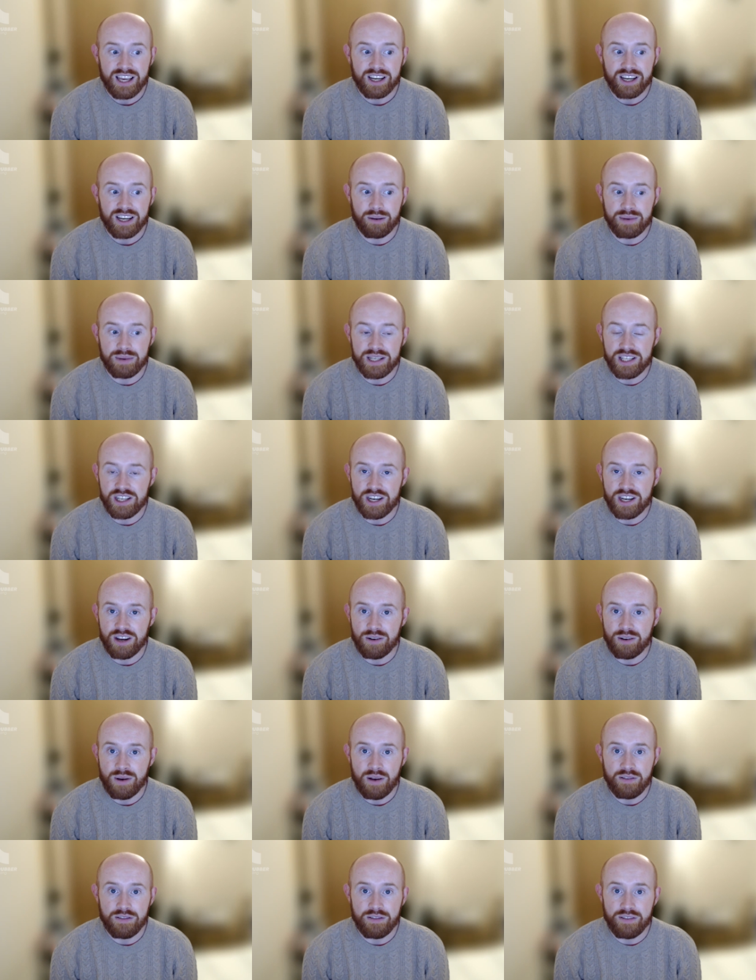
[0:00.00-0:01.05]
coming to
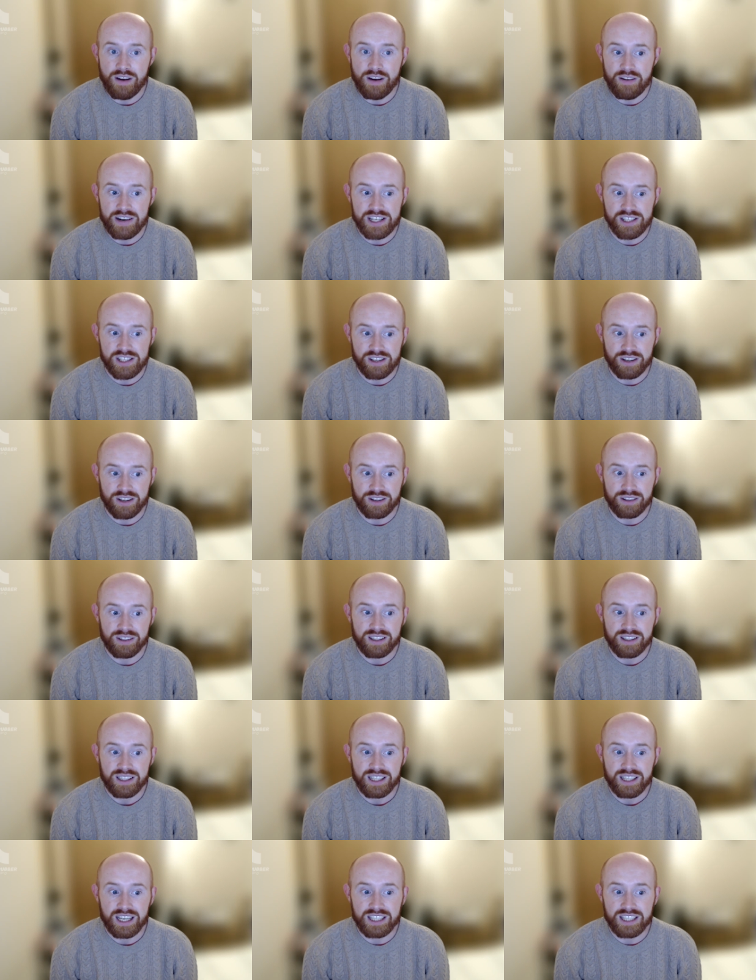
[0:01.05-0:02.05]
you very soon.